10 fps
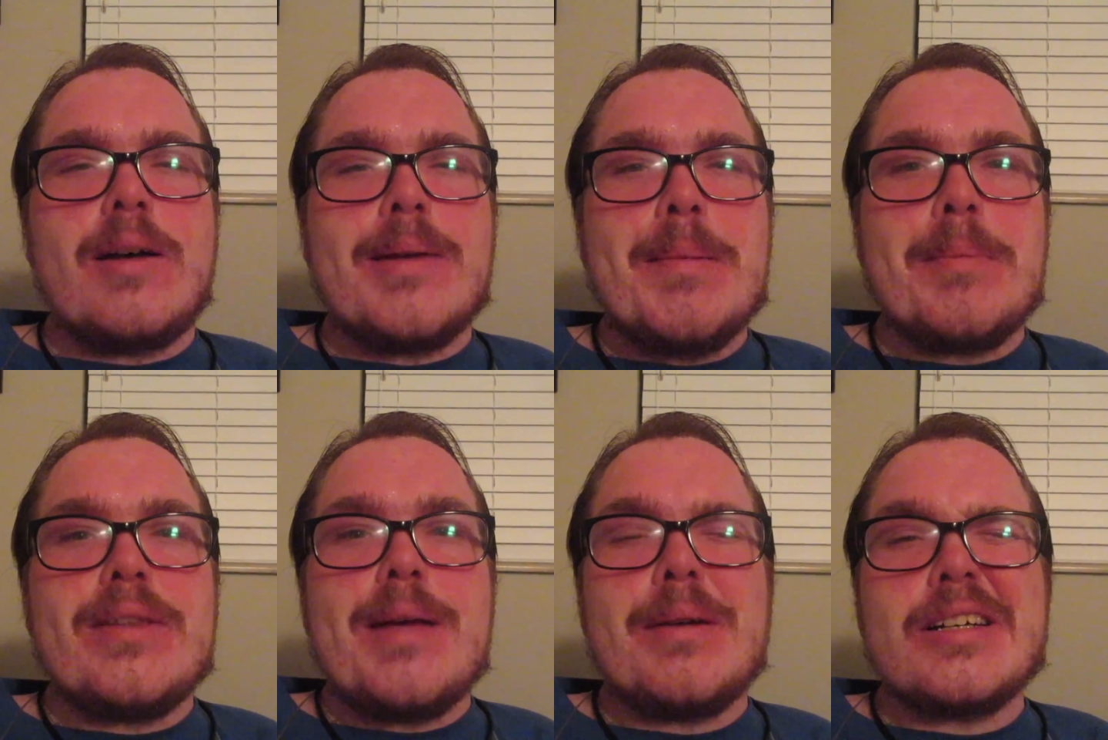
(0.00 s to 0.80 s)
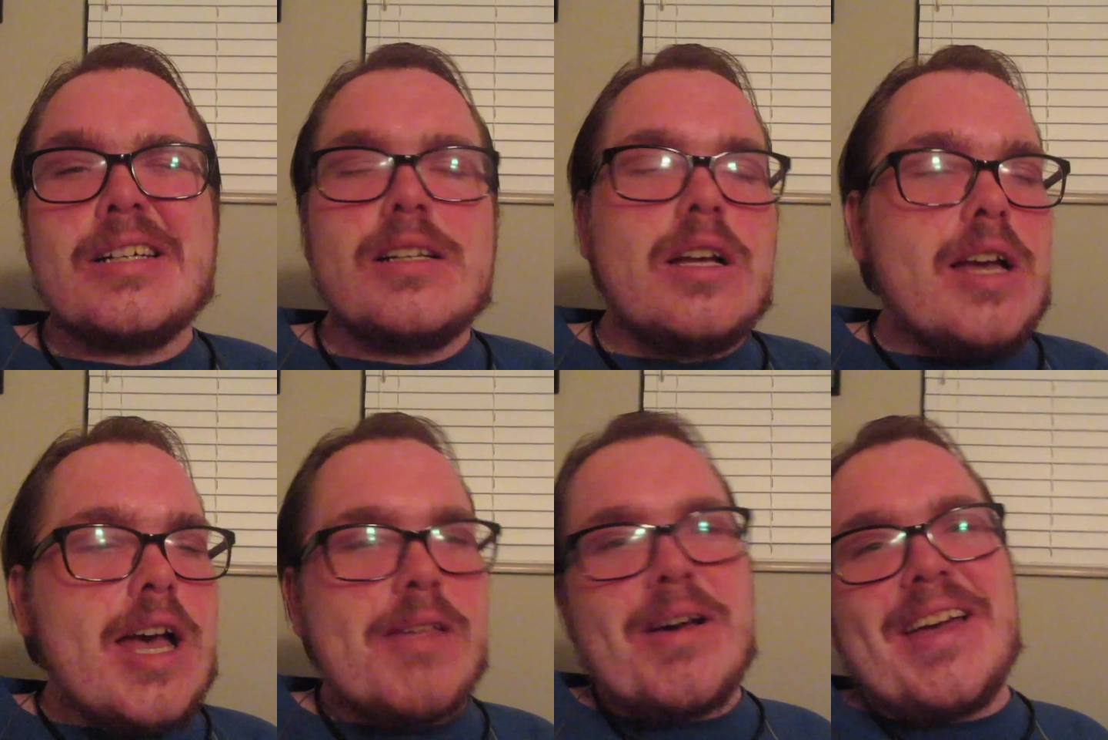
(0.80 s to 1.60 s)
I came up with the name.
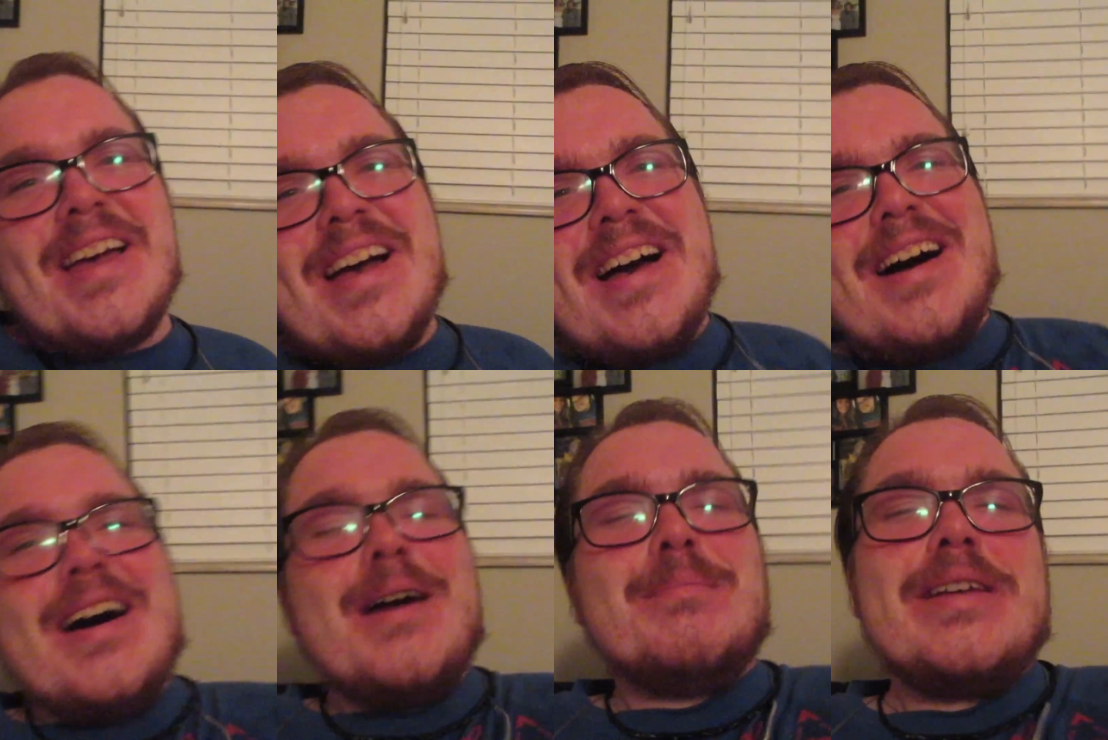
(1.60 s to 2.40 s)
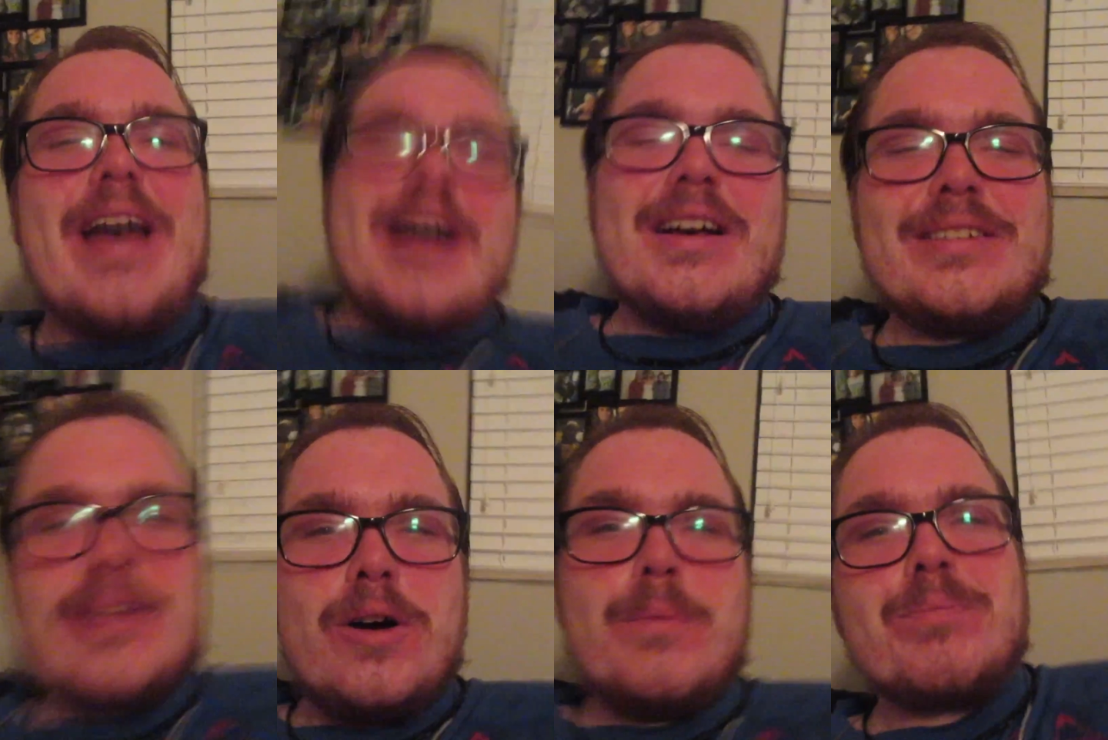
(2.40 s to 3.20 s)
Anyway, um, but yeah,
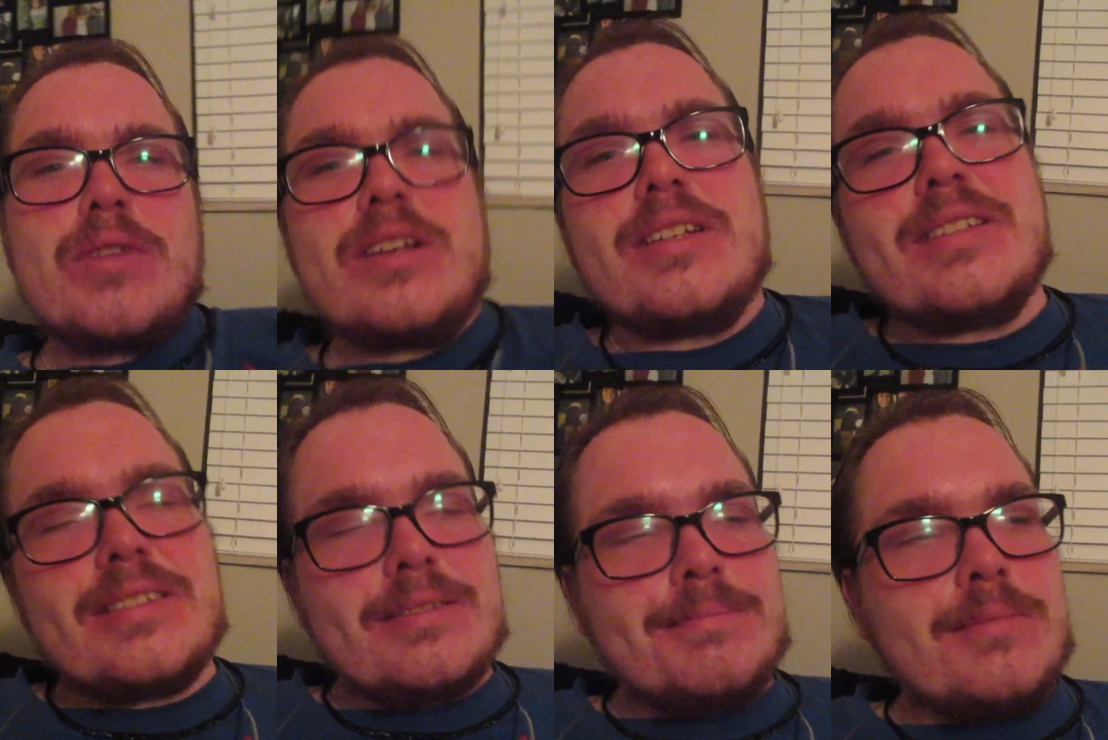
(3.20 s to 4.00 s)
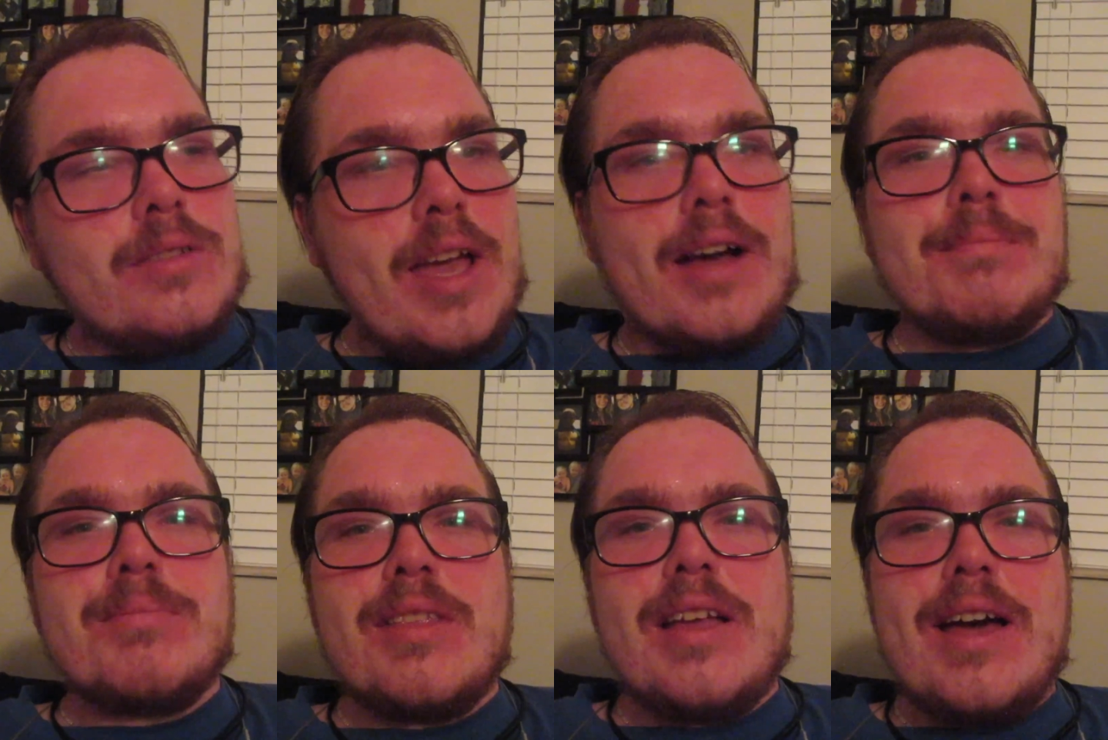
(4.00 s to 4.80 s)
so yeah,
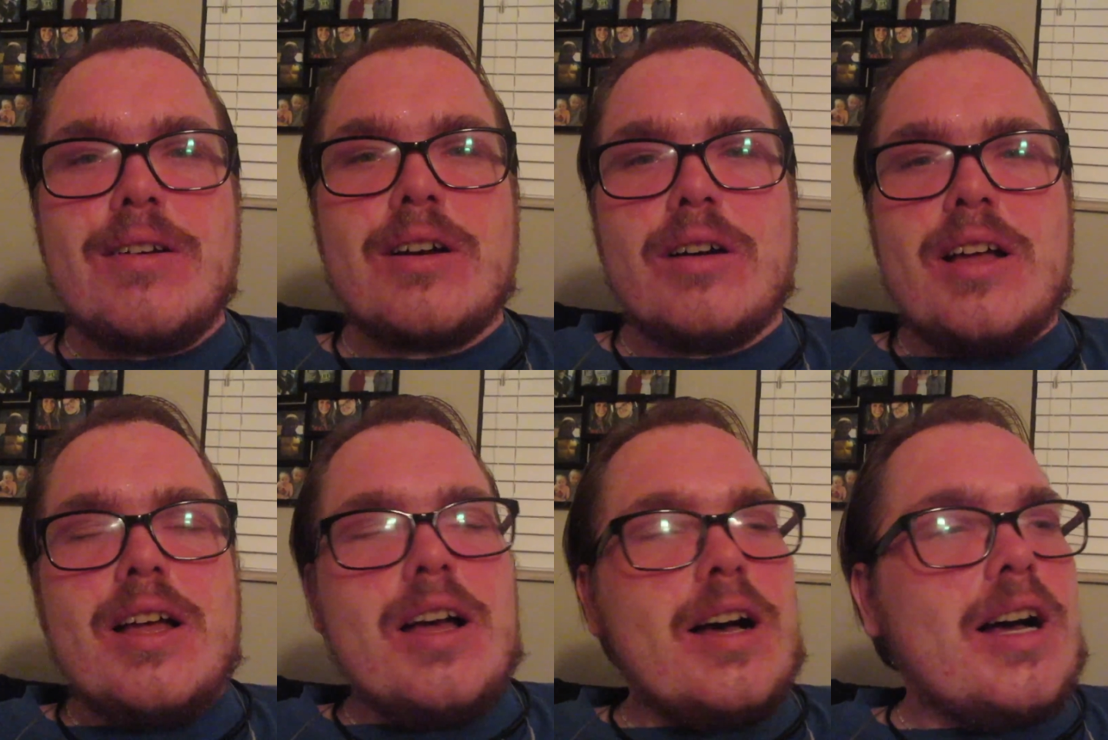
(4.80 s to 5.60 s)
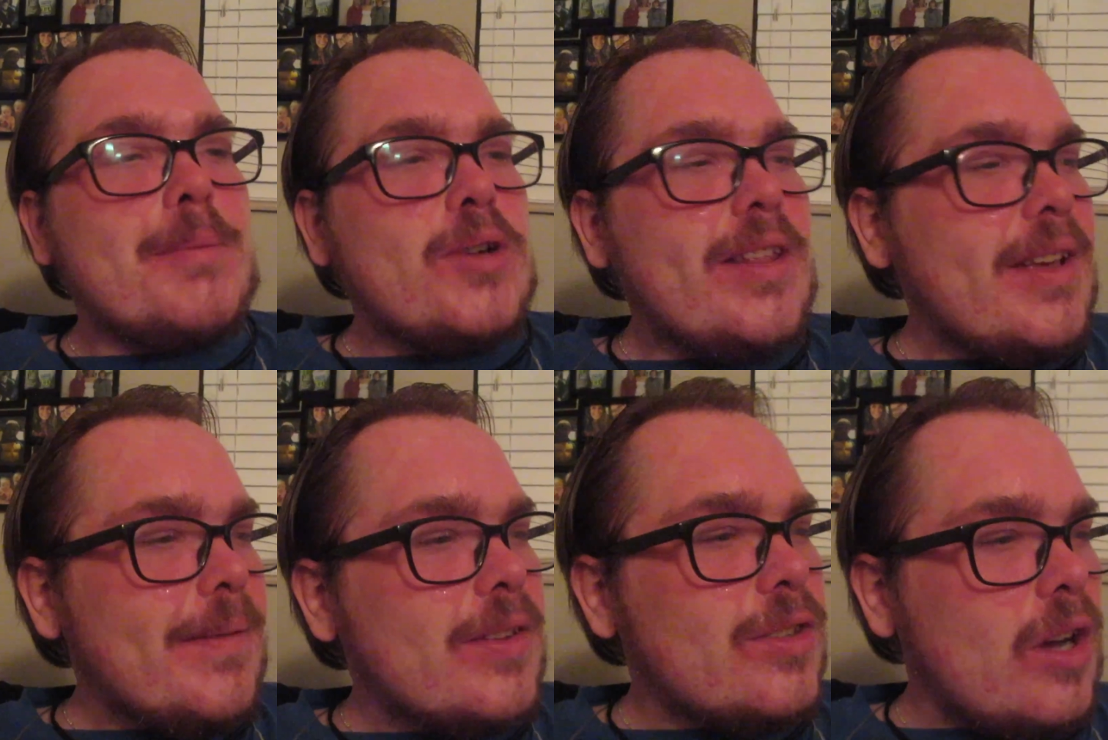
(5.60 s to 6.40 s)
I don't know. Uh, I'm trying to think of
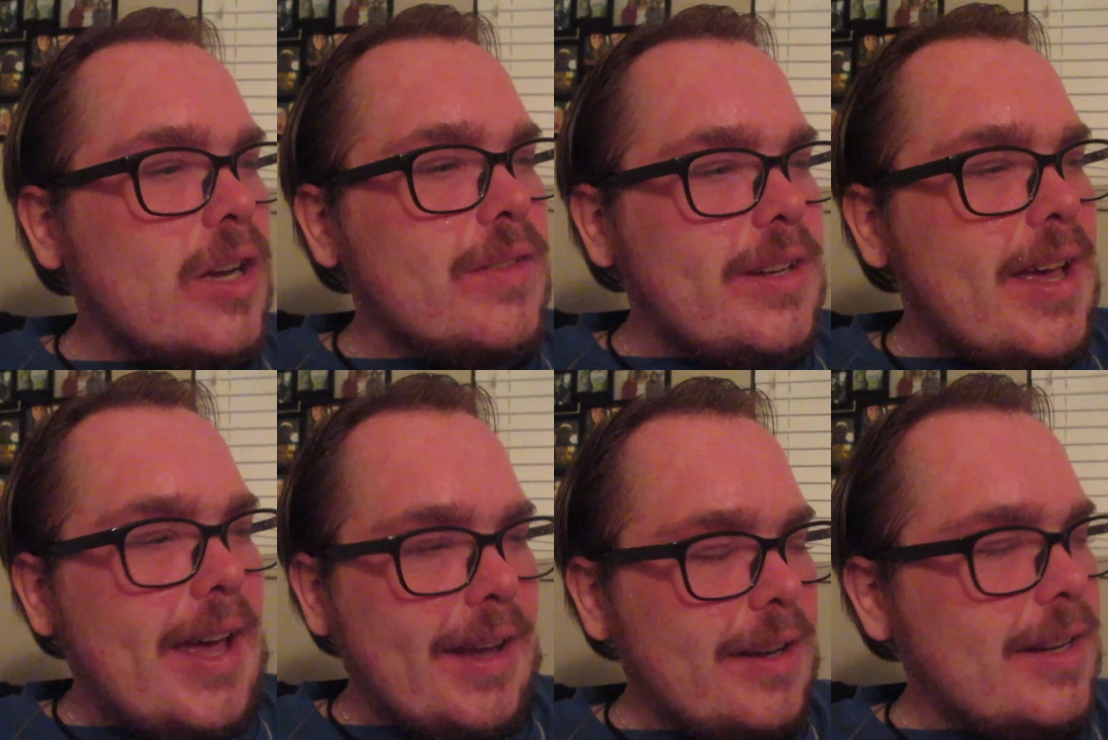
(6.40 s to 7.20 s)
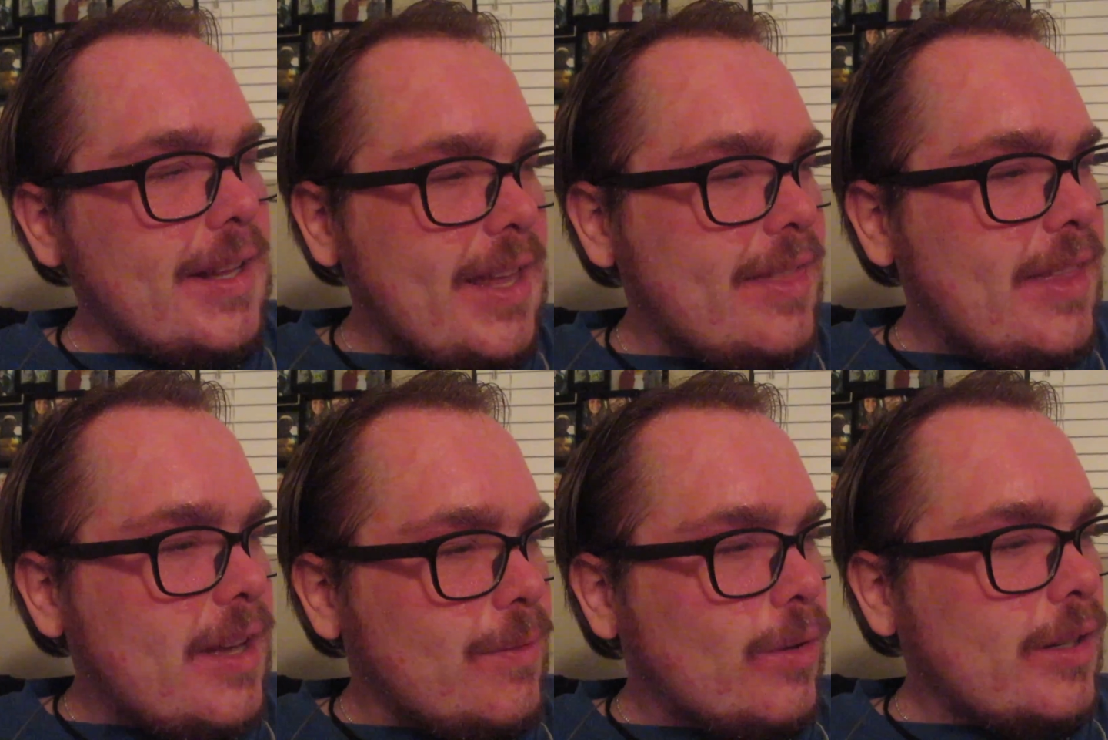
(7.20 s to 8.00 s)
a song of the day, and I can't think
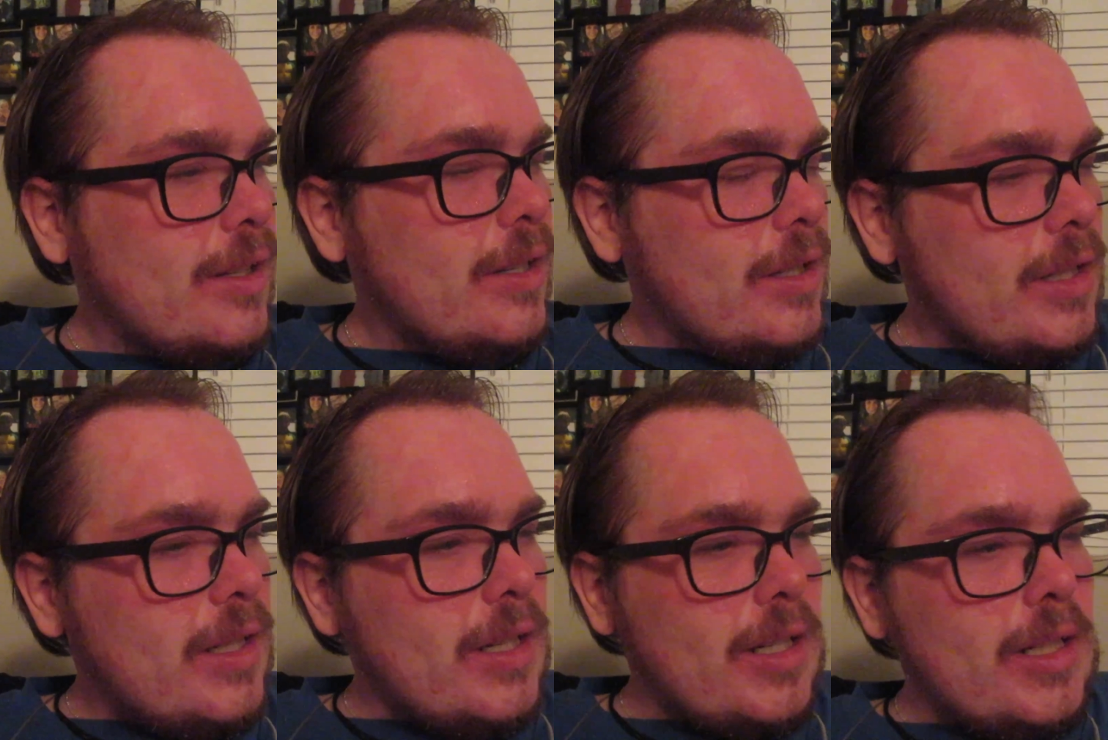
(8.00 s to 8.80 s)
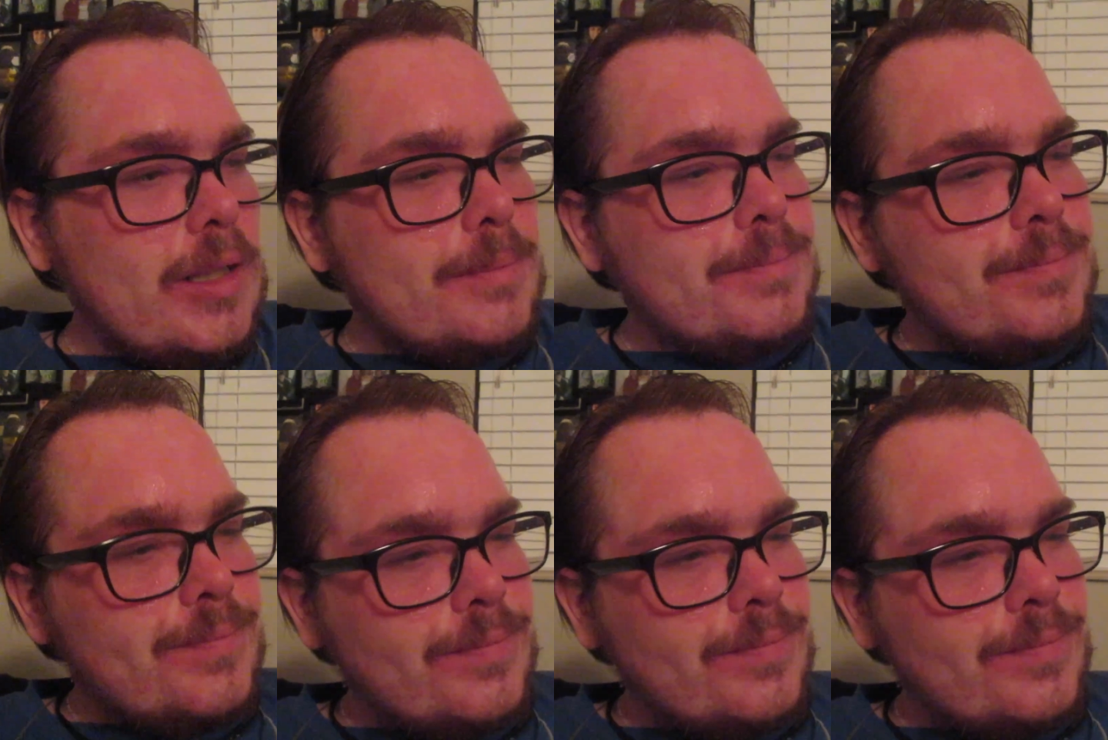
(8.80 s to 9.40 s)
of one. Um,